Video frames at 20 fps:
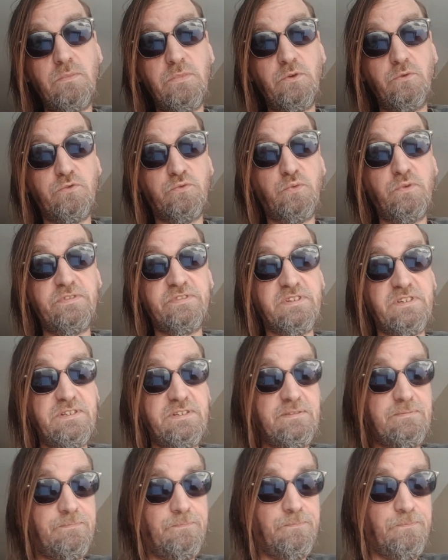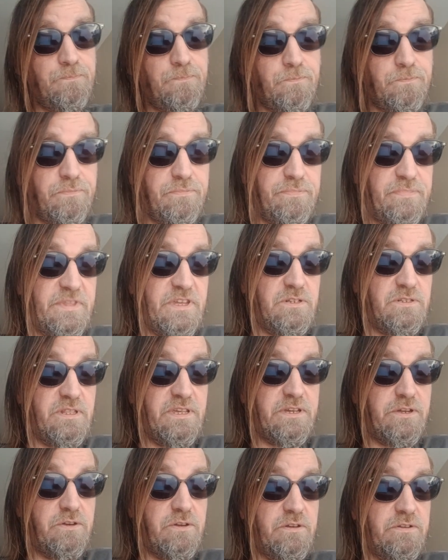It was risky.
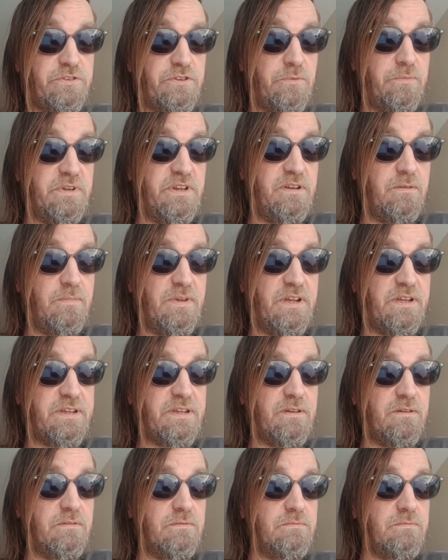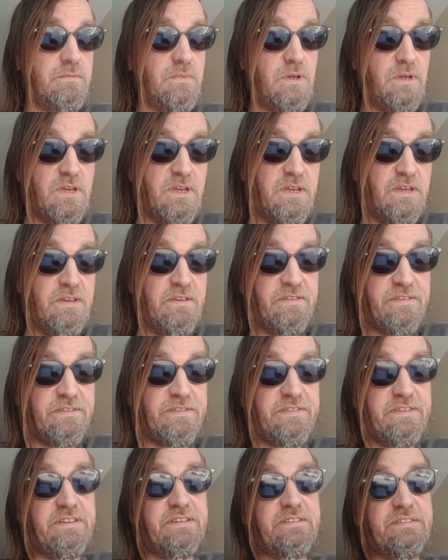They could have terminated my account.
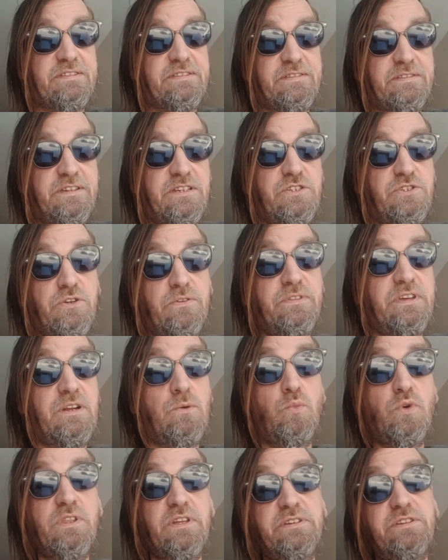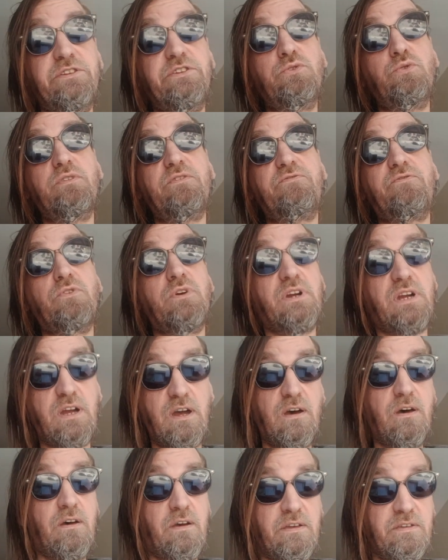6, it showed that I'm willing to do it for a
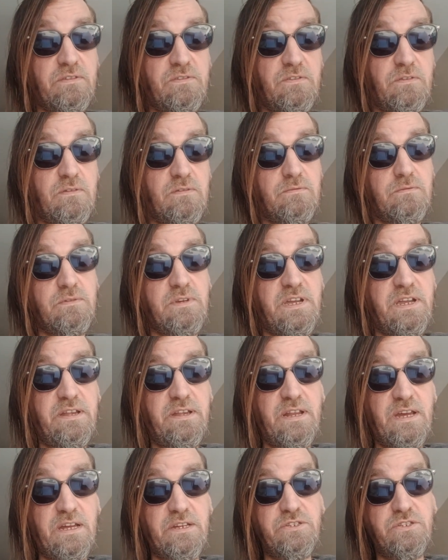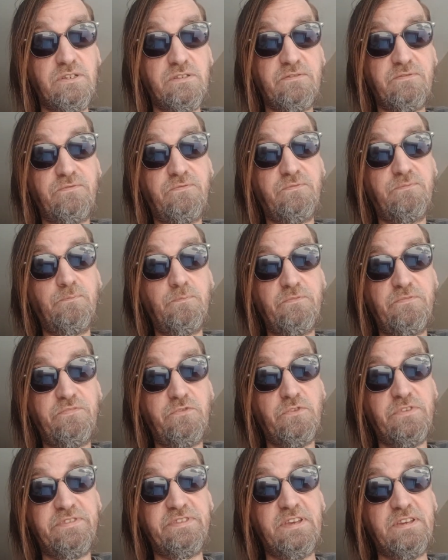cause and not just
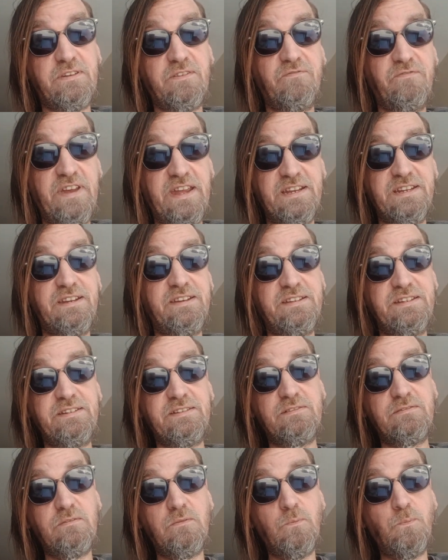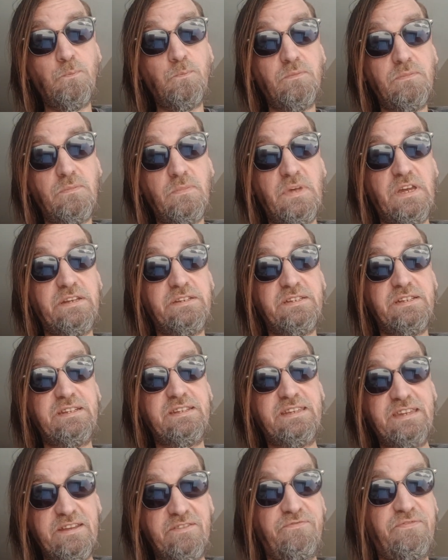for the sake of vanity, not to
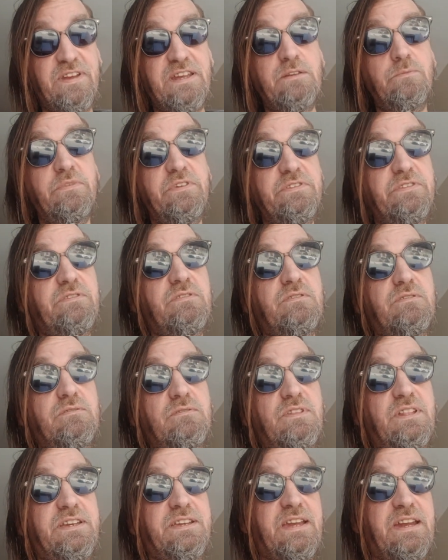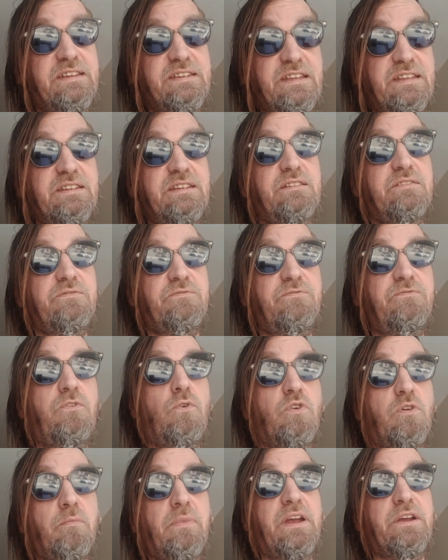get famous. Like I did it
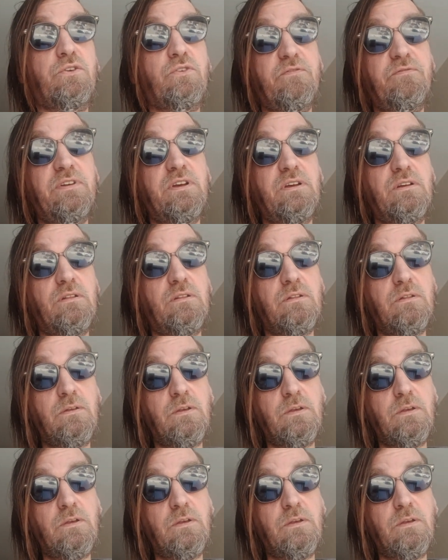for Microvell.